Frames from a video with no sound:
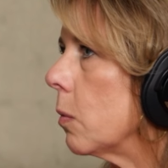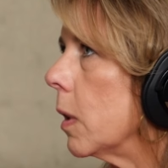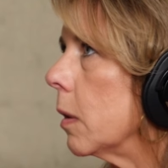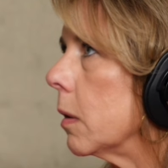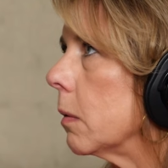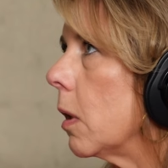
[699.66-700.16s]

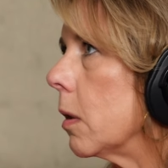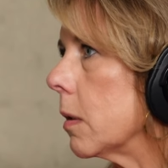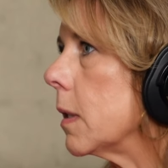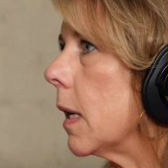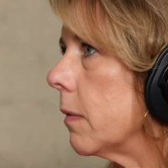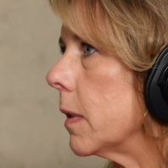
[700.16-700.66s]
where our
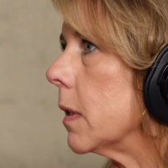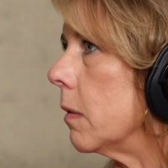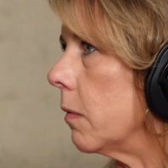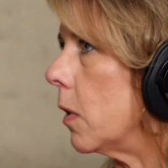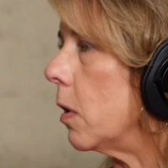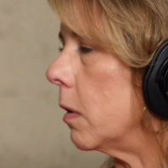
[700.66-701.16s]
staff is
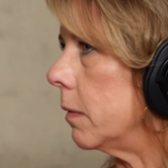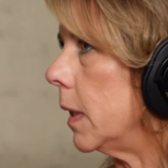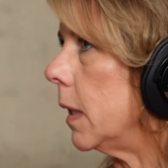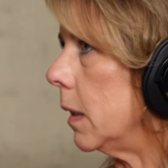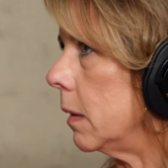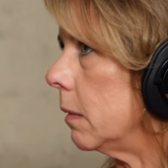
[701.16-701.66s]
involved
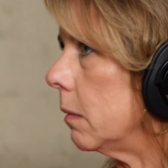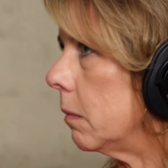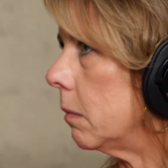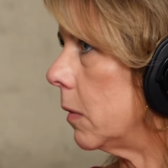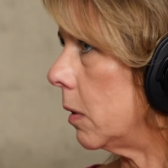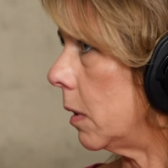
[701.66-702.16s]
in
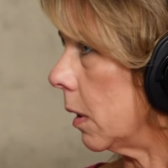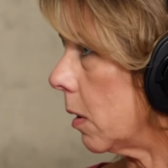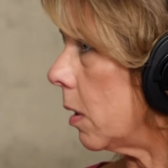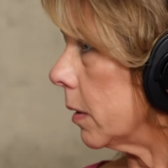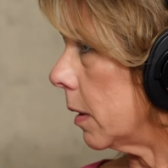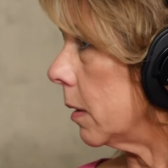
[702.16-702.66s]
the
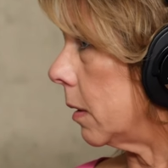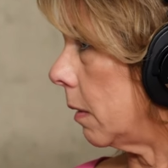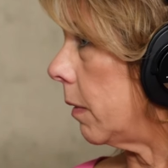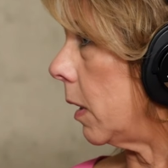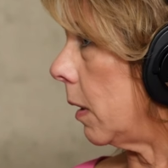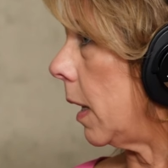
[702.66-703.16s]
CASAs
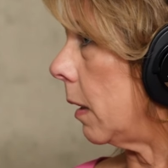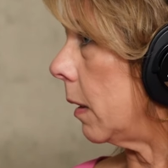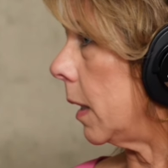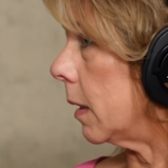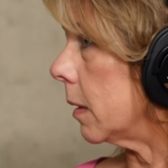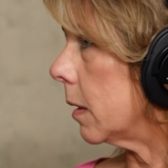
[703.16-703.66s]
of their
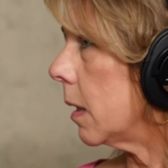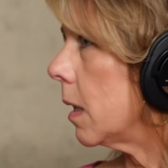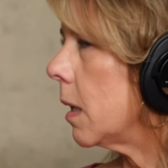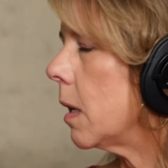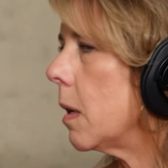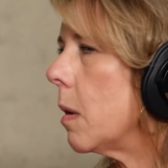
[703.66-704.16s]
areas.
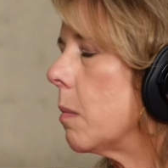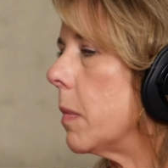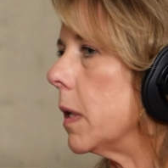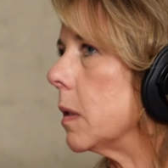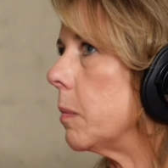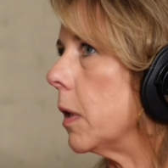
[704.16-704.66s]

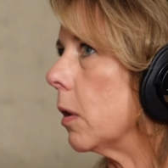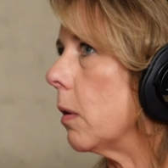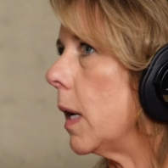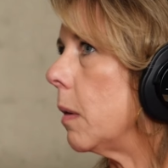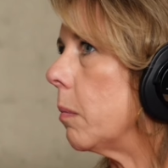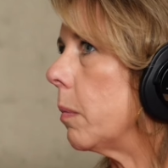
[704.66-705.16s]
But it's been a
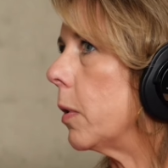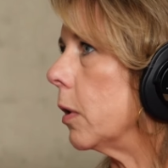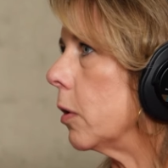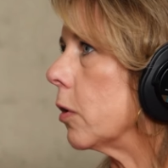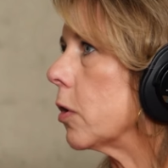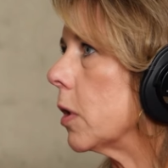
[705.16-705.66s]
great
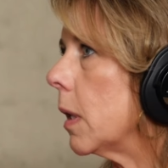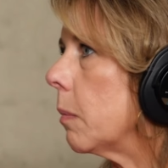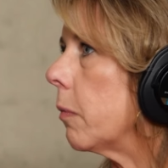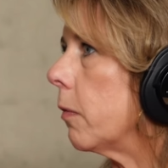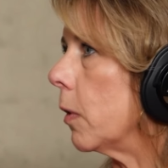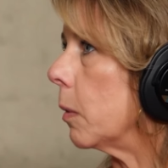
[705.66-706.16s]

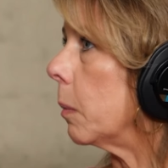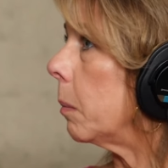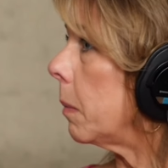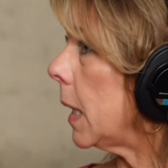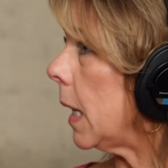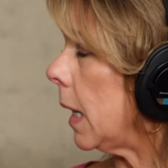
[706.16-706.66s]
partnership for
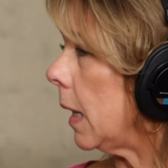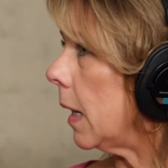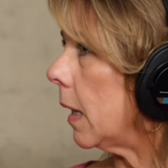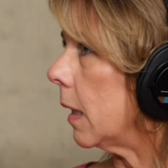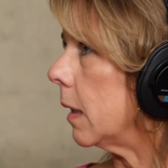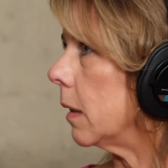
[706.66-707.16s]
me,
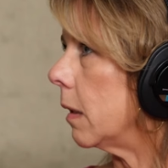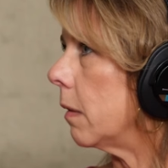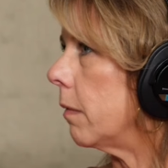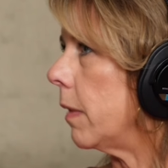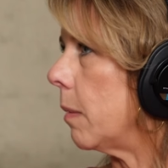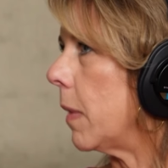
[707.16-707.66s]
and I
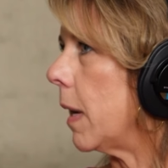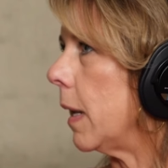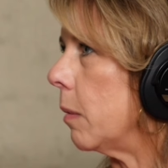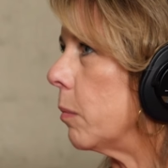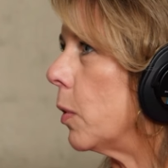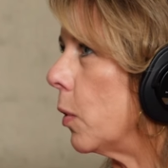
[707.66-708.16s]
love that my
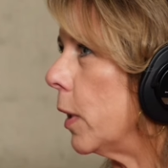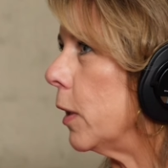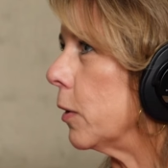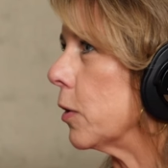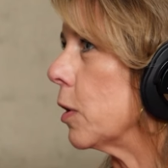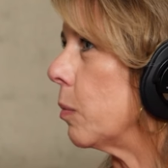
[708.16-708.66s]

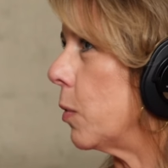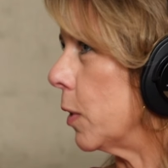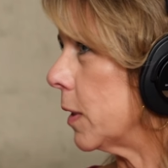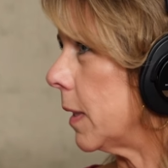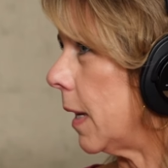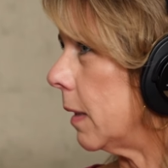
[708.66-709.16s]
employer
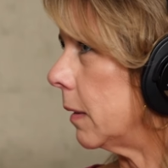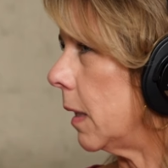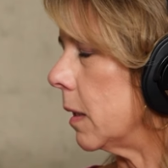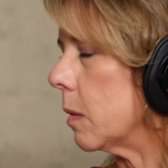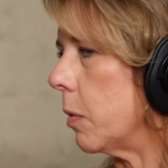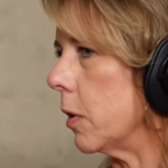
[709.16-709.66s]
supports that.
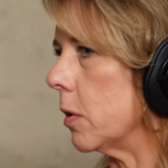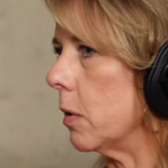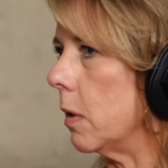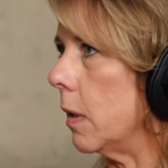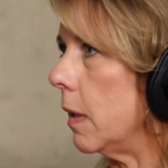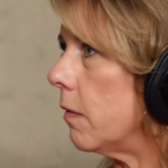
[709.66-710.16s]
They sponsor
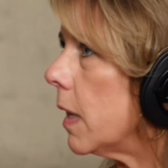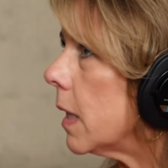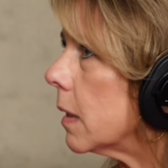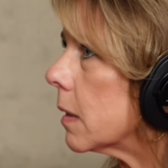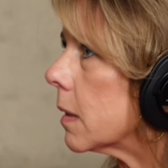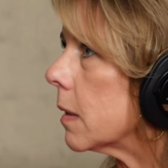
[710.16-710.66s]
our
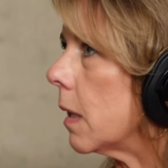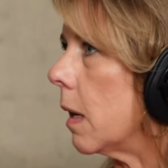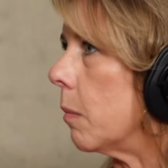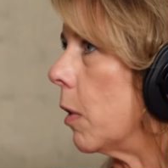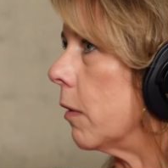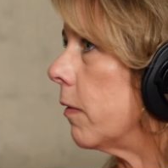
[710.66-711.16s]
events,
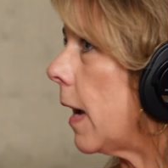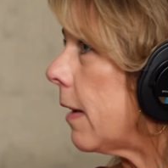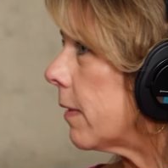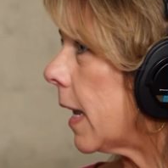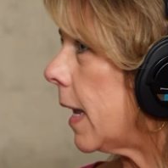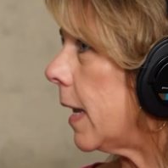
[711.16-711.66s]
our
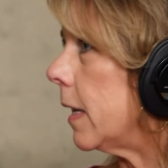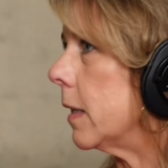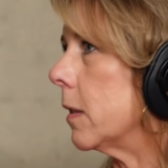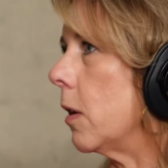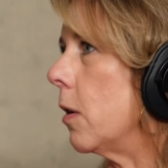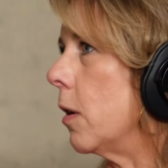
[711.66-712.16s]

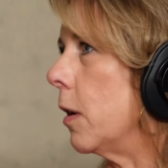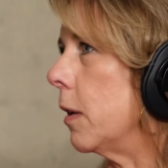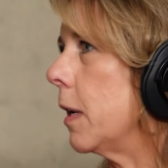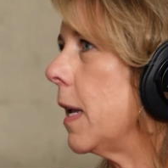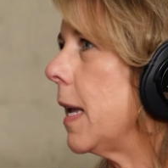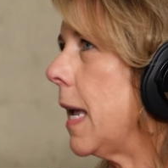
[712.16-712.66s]
5Ks, our
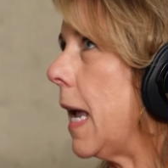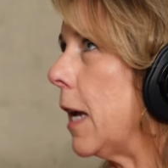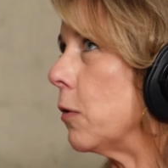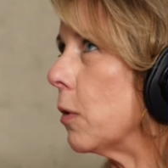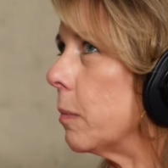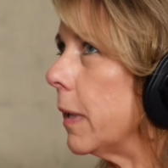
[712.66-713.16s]

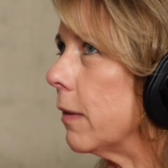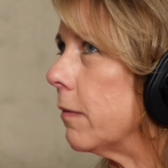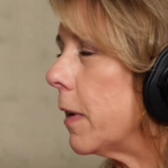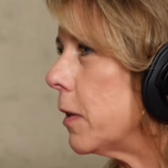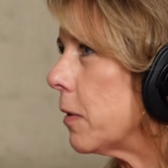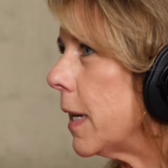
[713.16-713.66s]
annual big
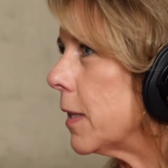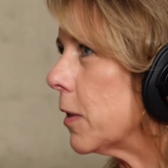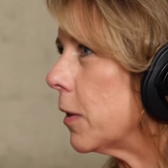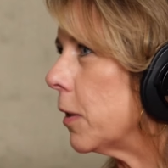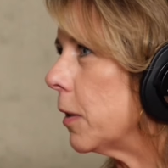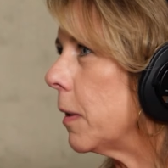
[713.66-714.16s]

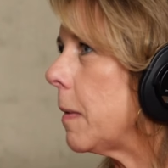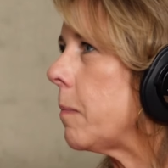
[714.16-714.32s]
fundraiser.